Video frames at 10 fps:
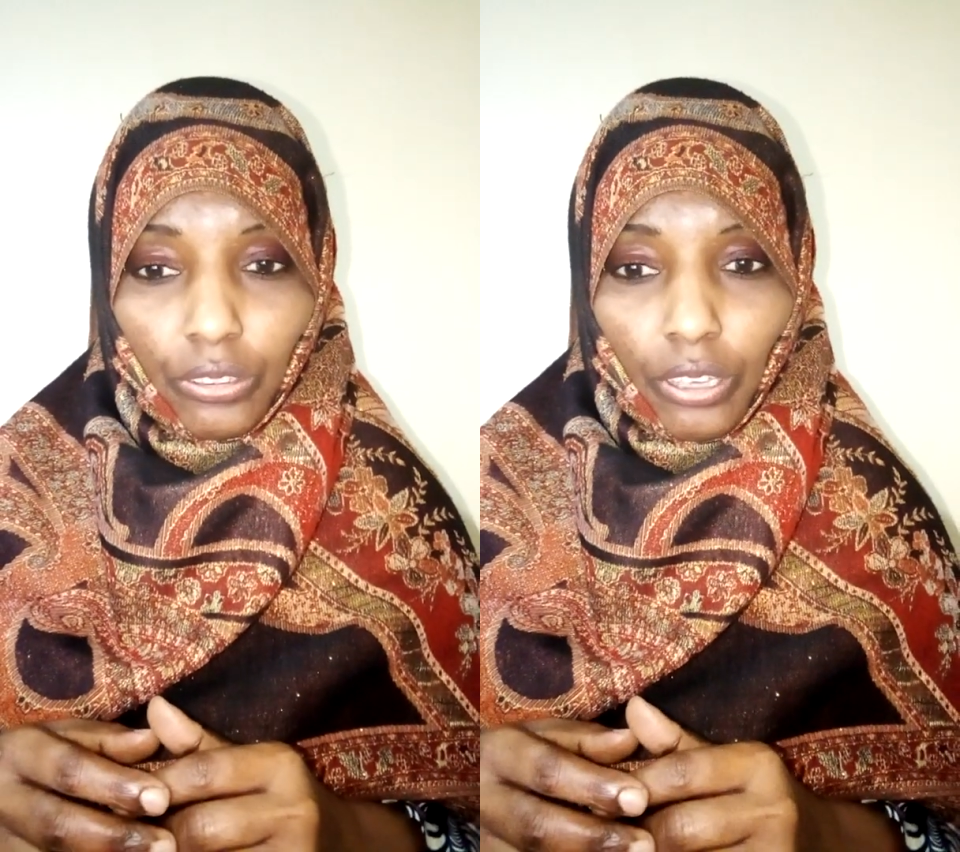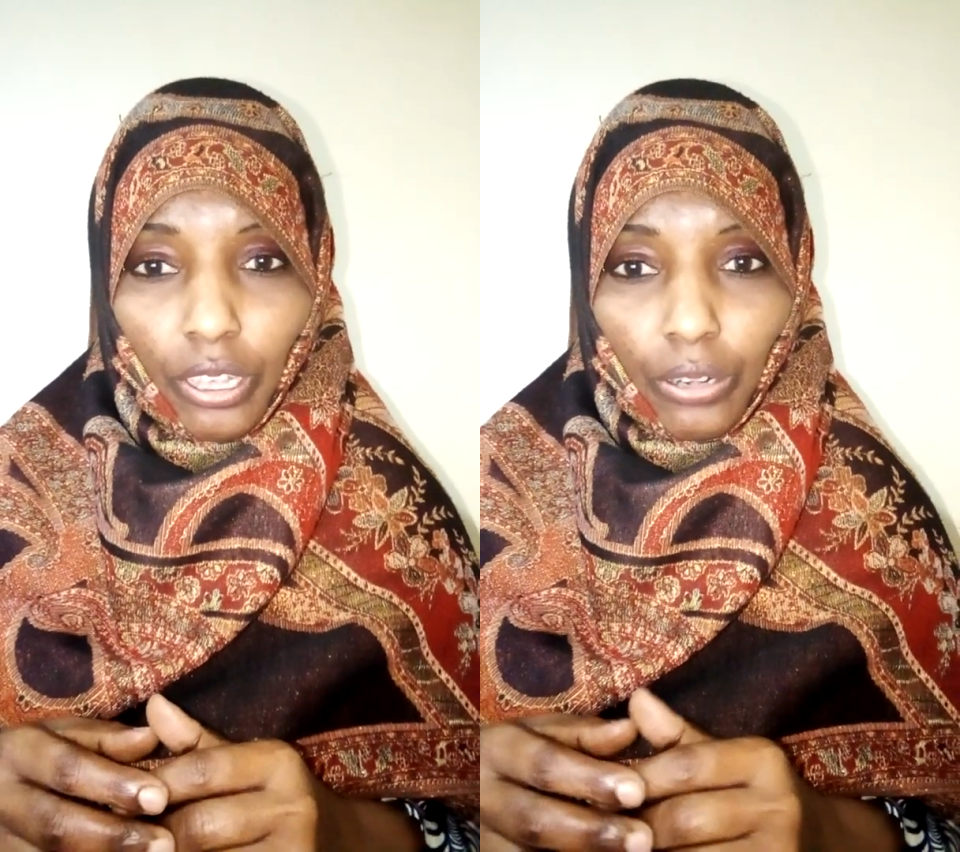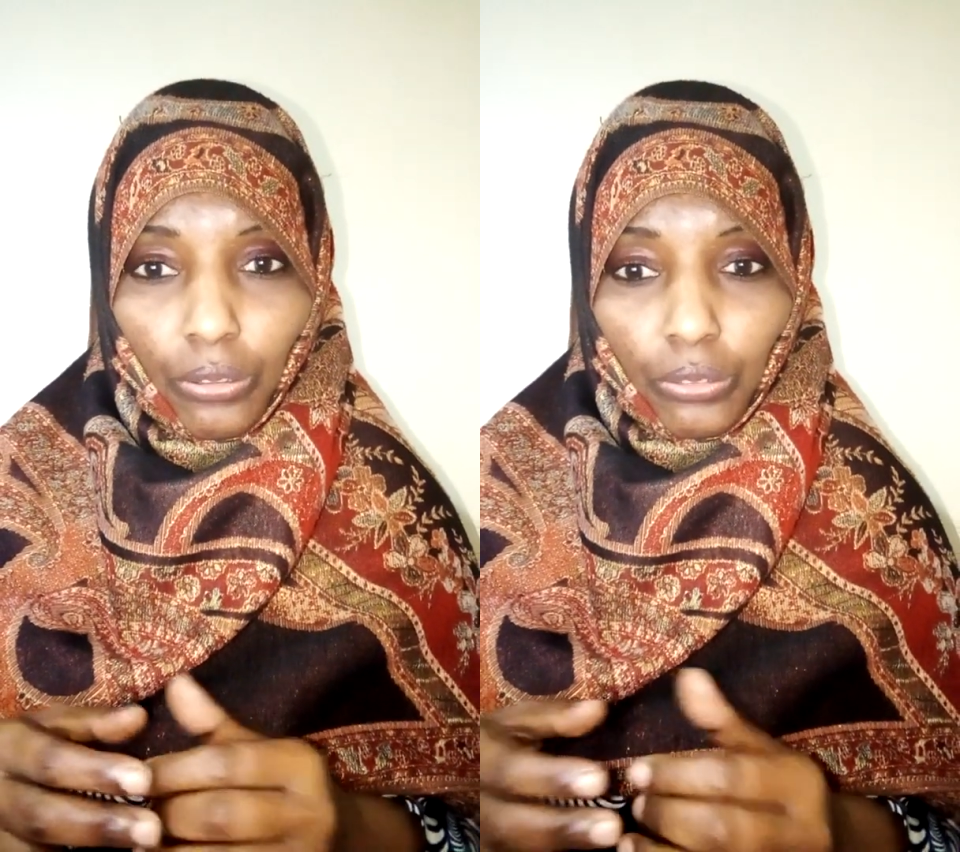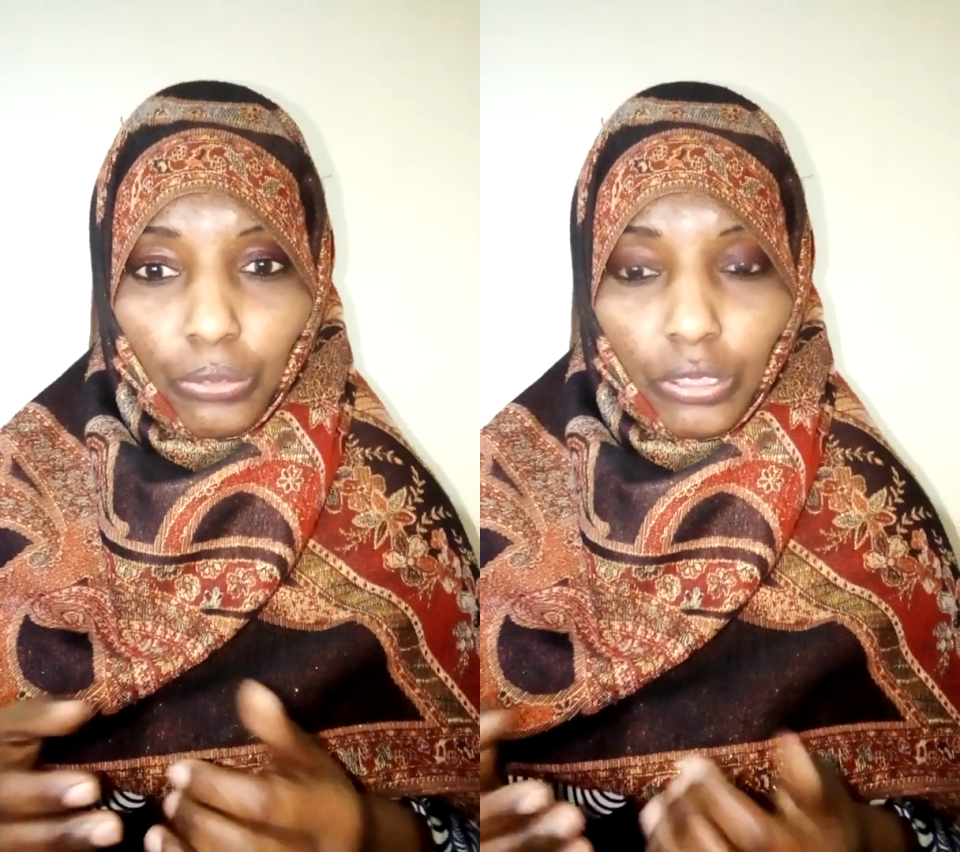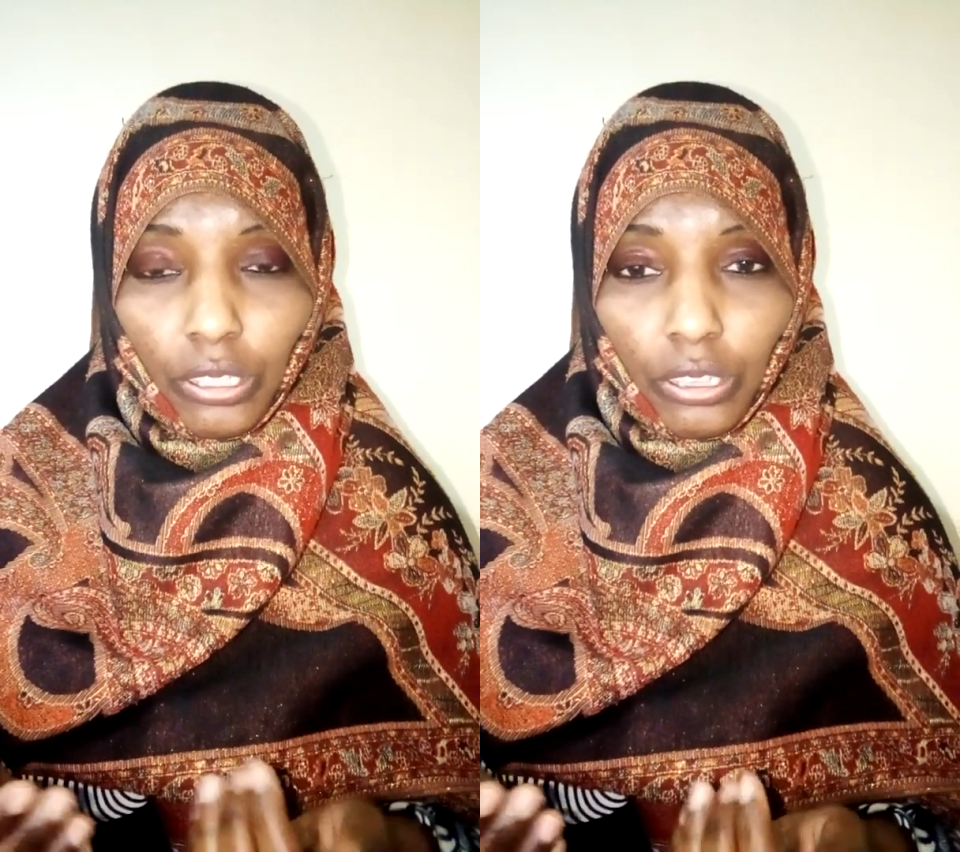are not
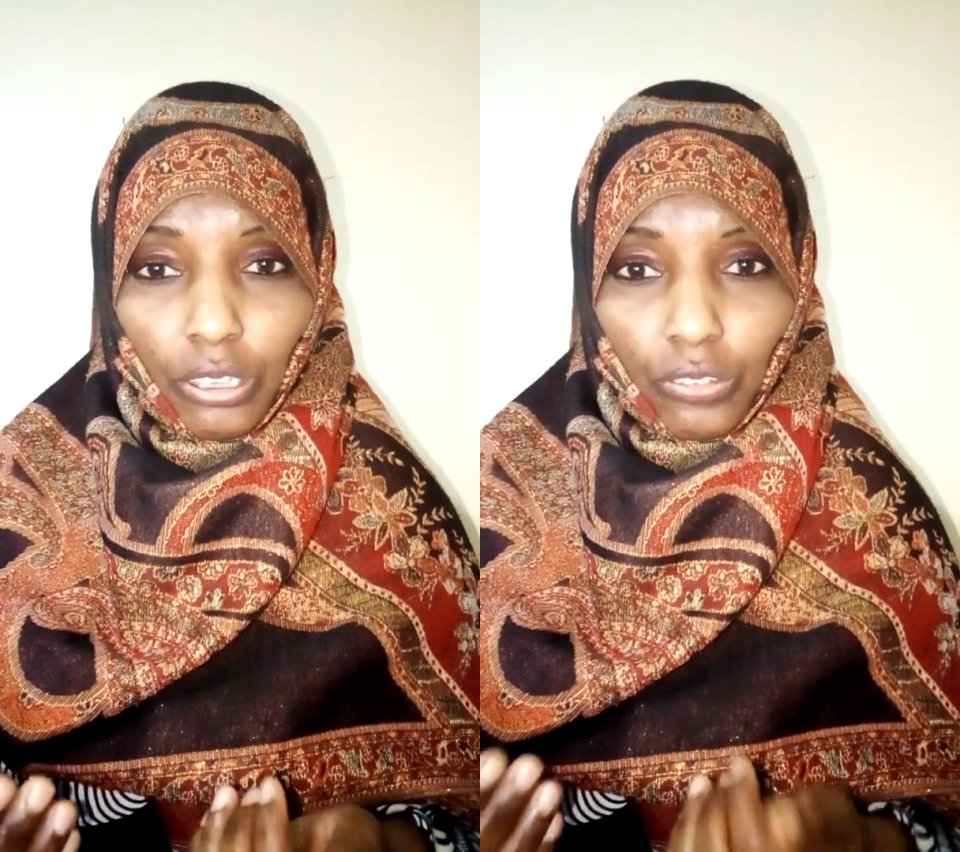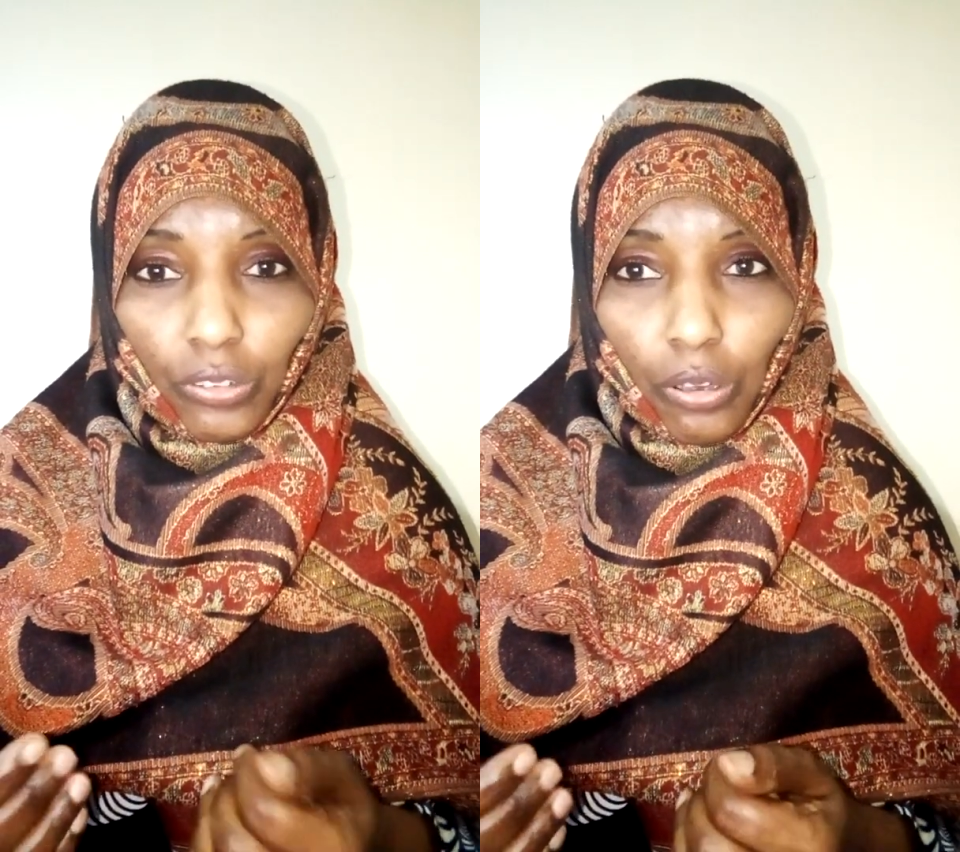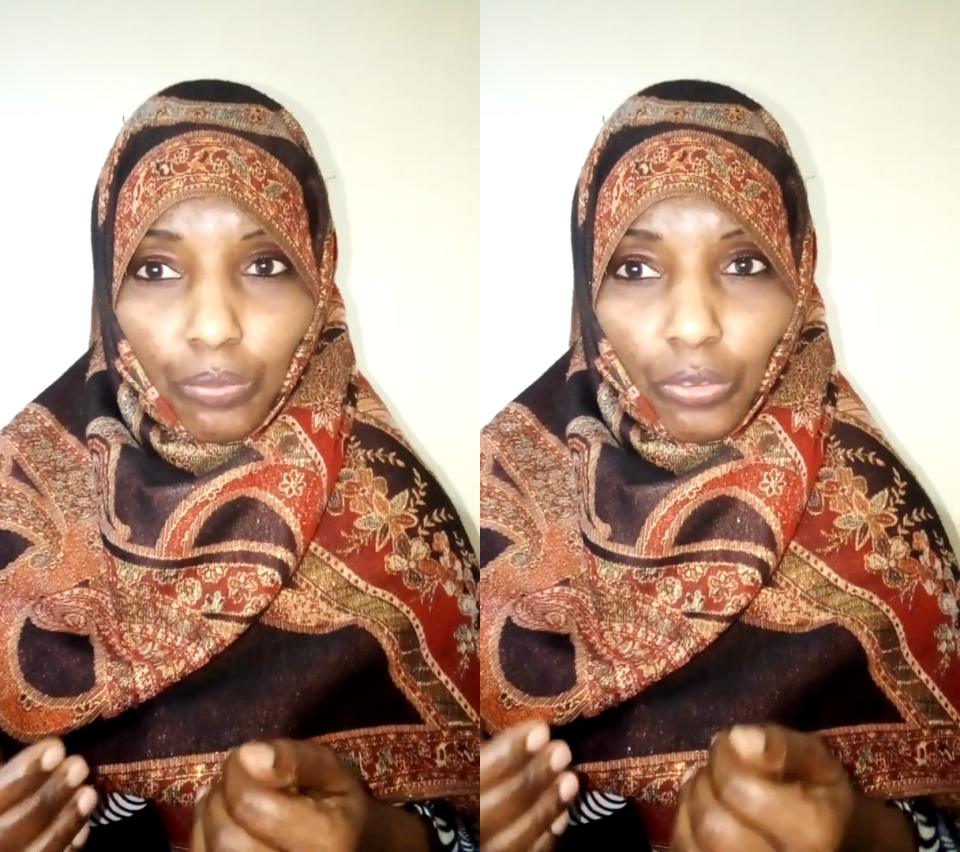within the scope